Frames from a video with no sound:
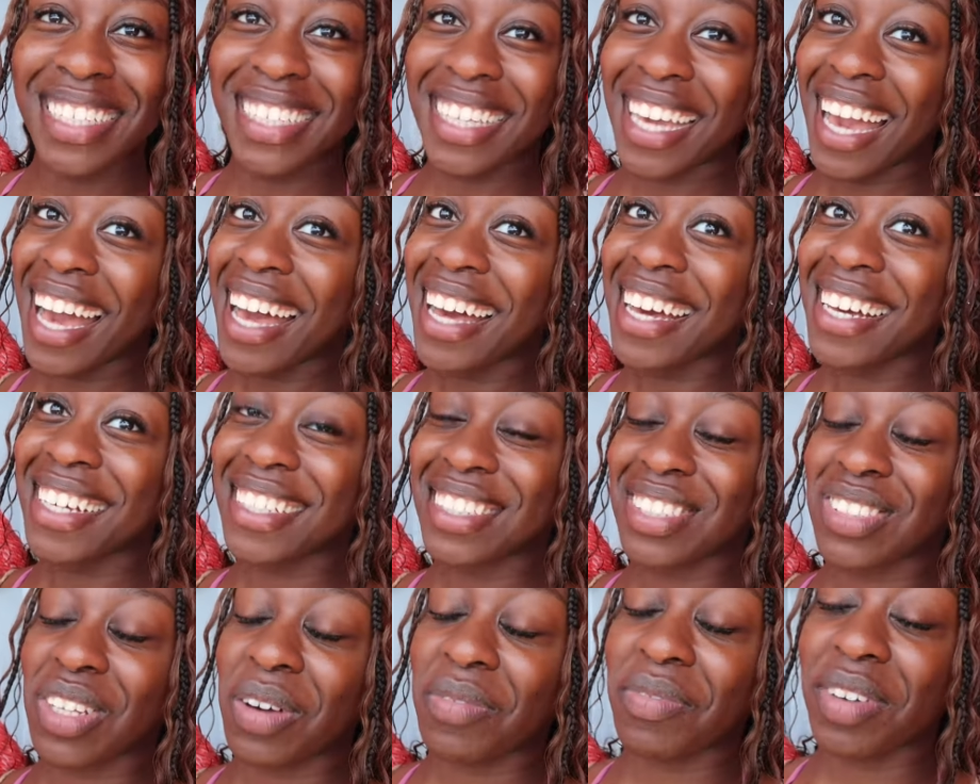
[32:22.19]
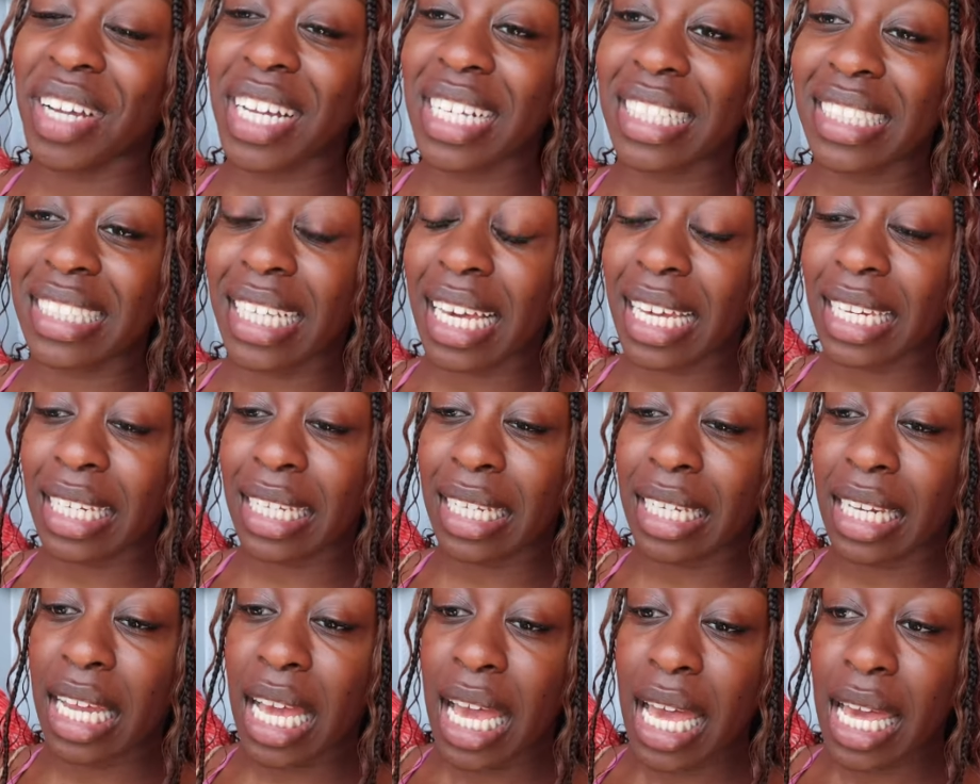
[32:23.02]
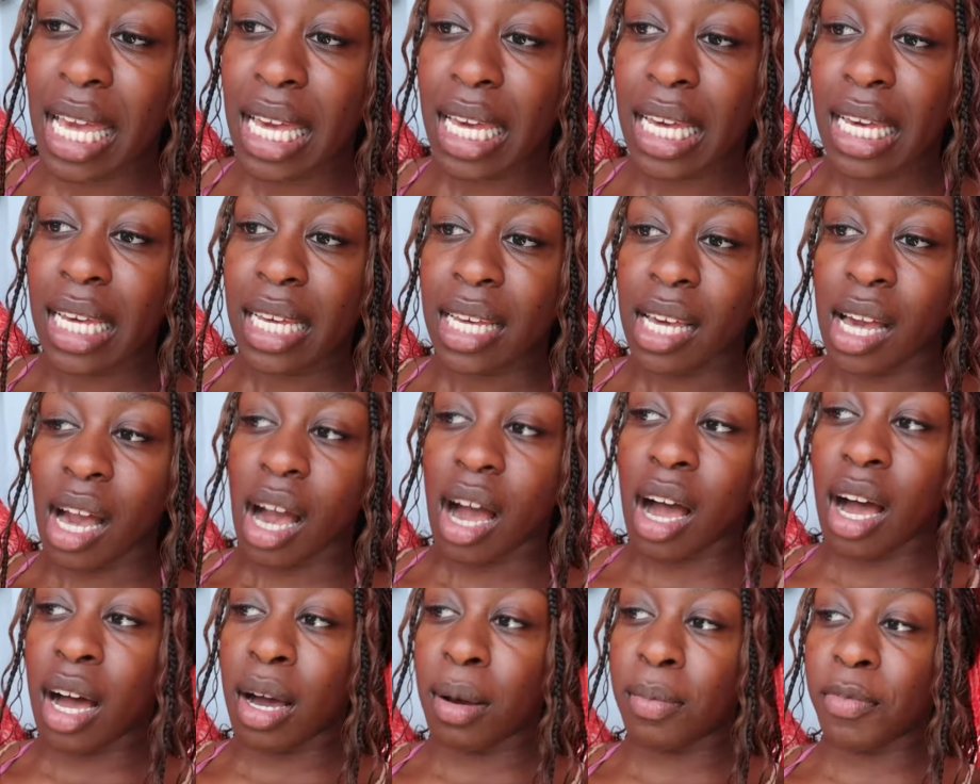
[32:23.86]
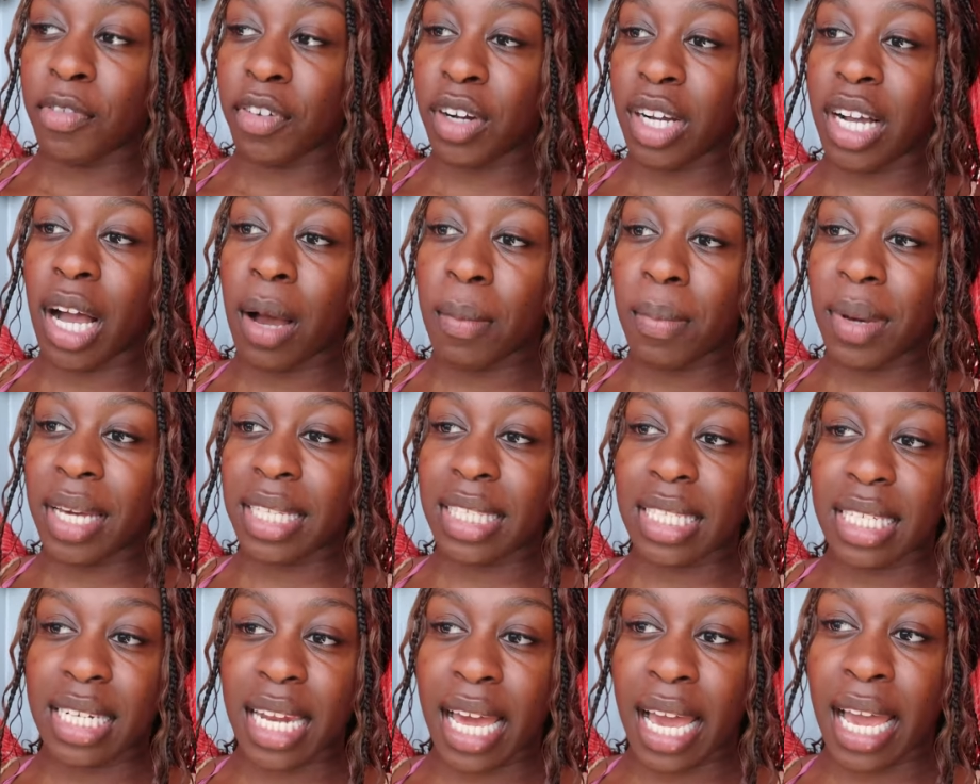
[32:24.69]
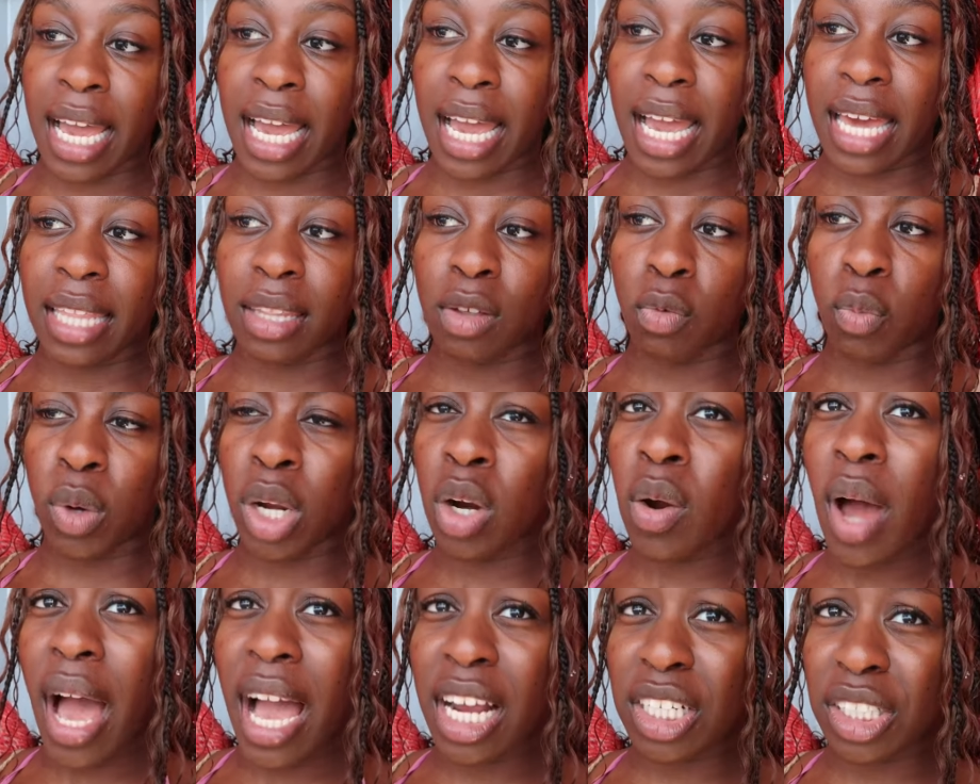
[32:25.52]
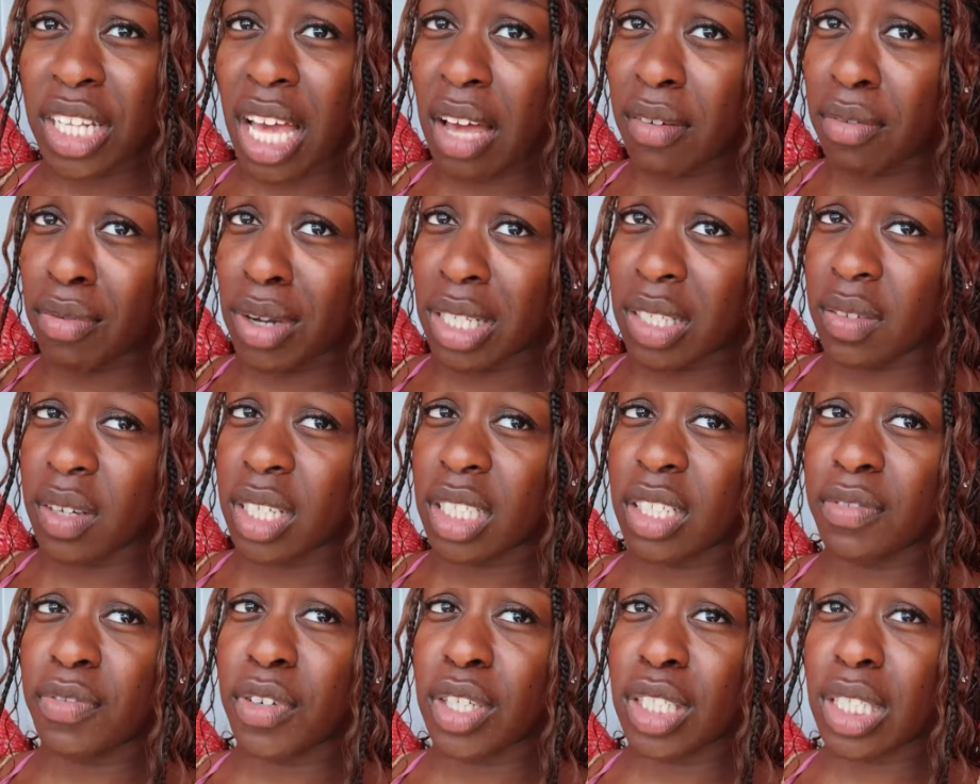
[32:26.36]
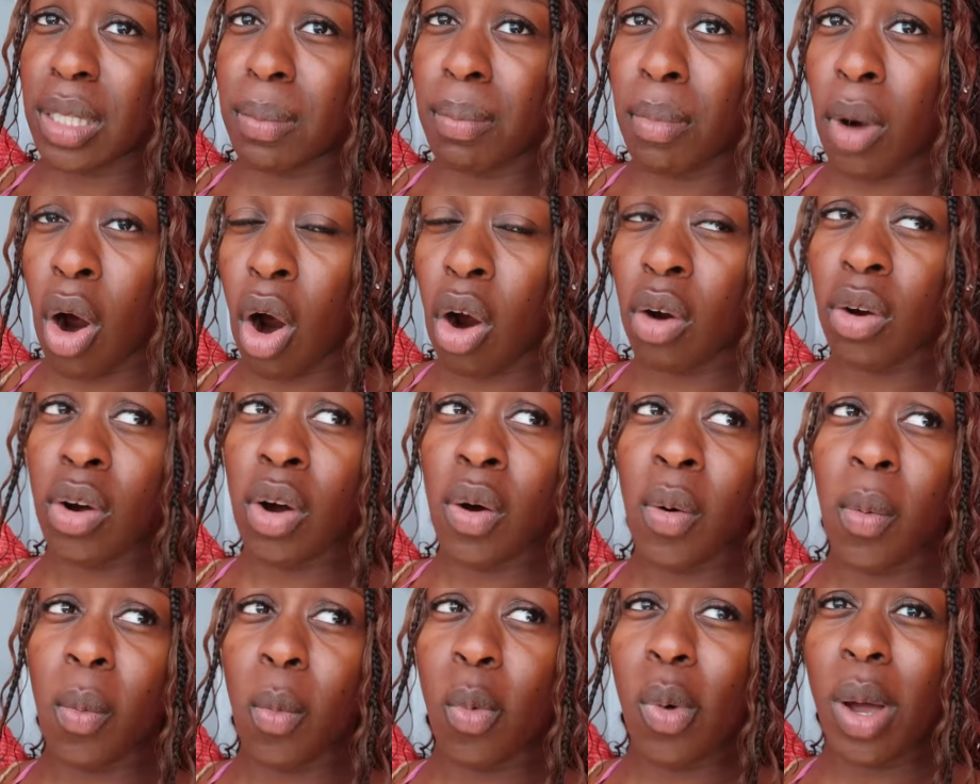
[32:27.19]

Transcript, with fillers: yeah, so I'm very excited um, for Gunbae tonight. And we don't actually have a reservation for tomorrow.